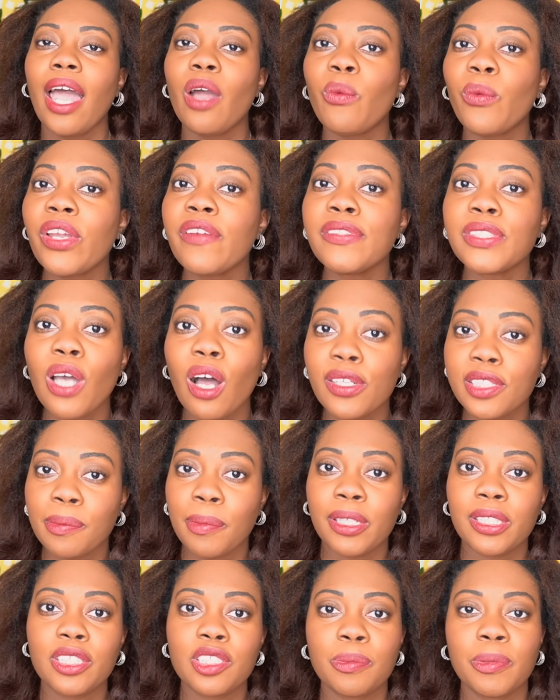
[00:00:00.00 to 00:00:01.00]
And we've talked
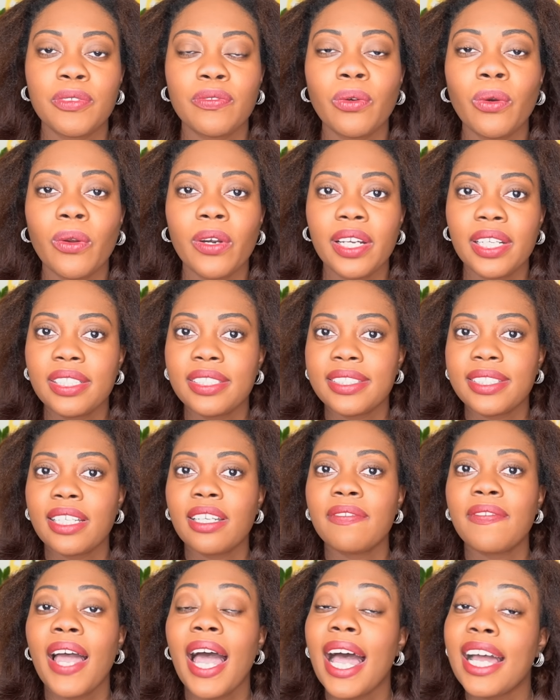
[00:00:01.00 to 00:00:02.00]
about this before. Instead
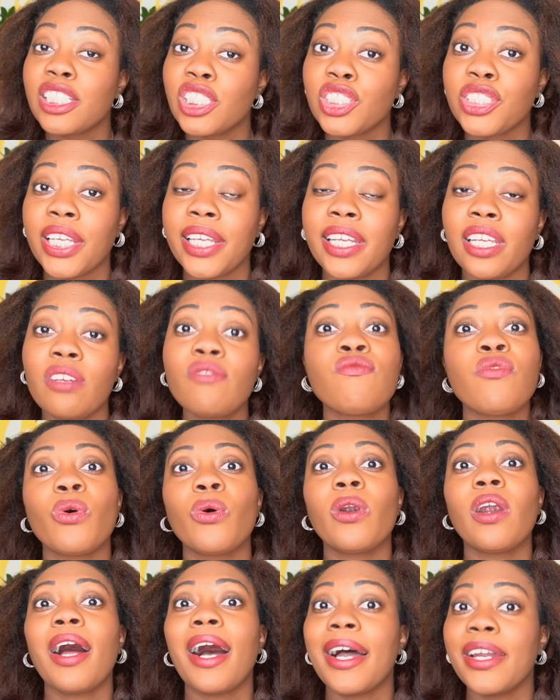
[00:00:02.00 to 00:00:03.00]
of agitating
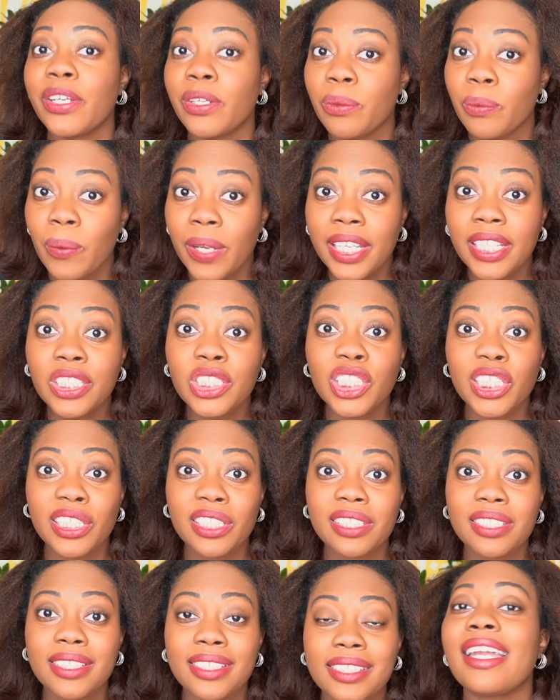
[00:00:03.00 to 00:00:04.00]
for higher
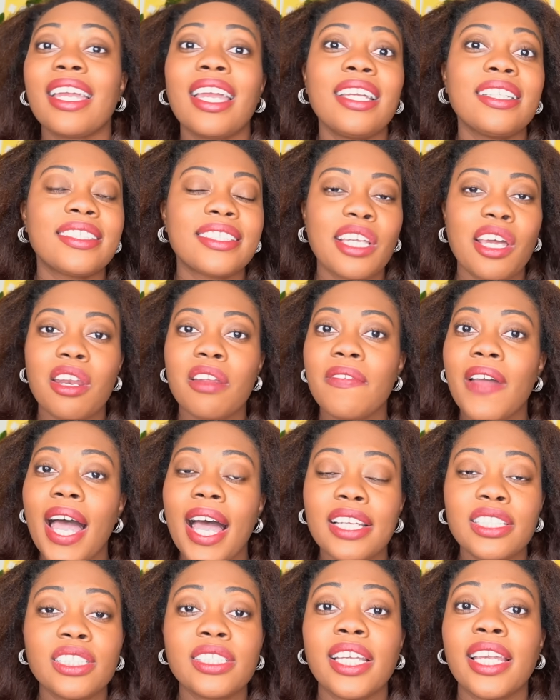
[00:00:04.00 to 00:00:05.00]
wages, instead of
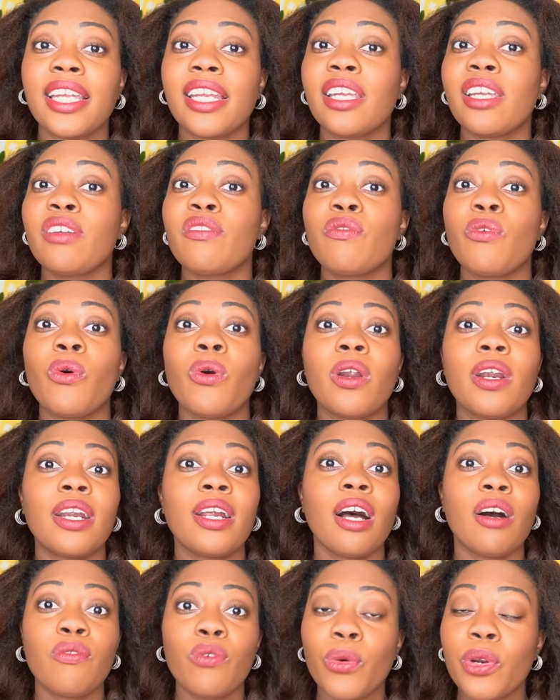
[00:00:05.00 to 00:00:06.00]
agitating for
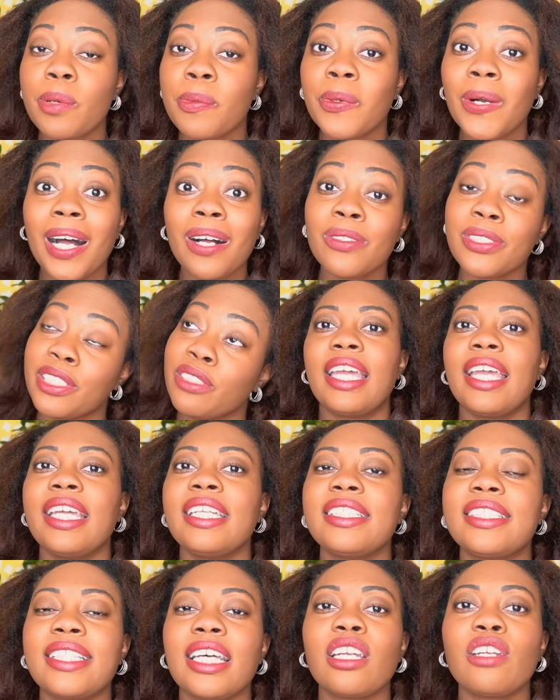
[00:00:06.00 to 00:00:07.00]
affordable housing,
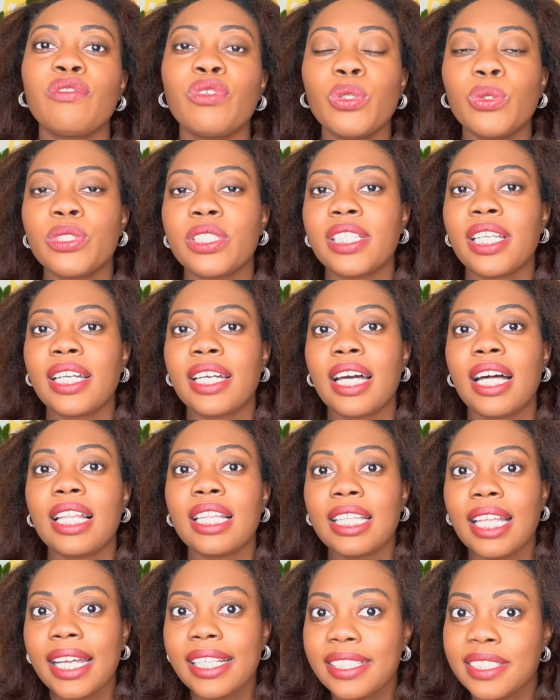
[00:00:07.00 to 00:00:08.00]
instead of using a
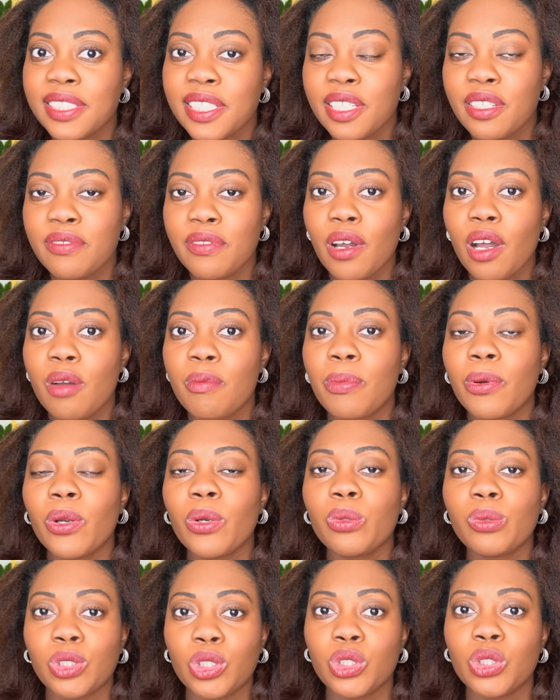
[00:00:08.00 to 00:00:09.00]
collective
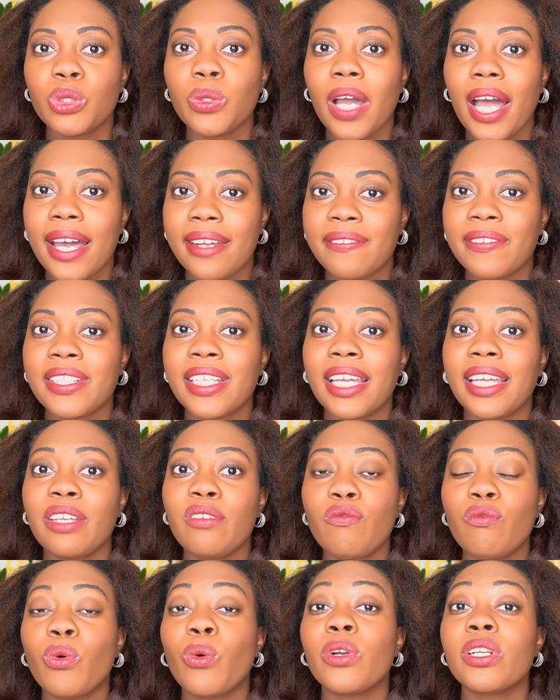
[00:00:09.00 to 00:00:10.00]
approach to advocate
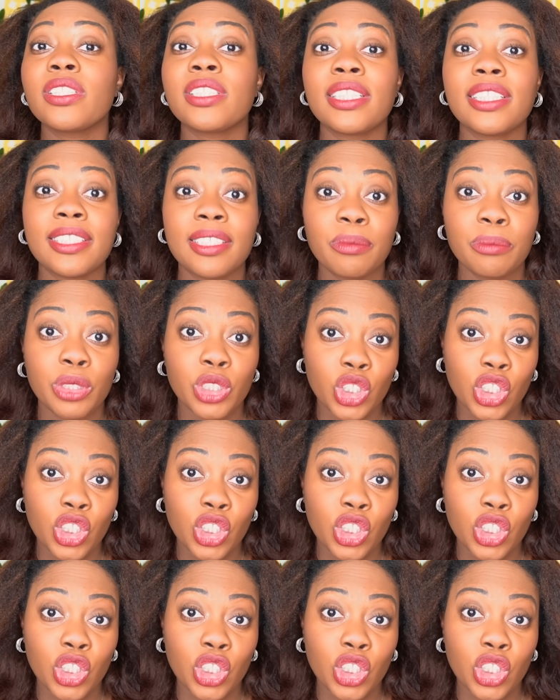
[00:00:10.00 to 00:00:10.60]
for systems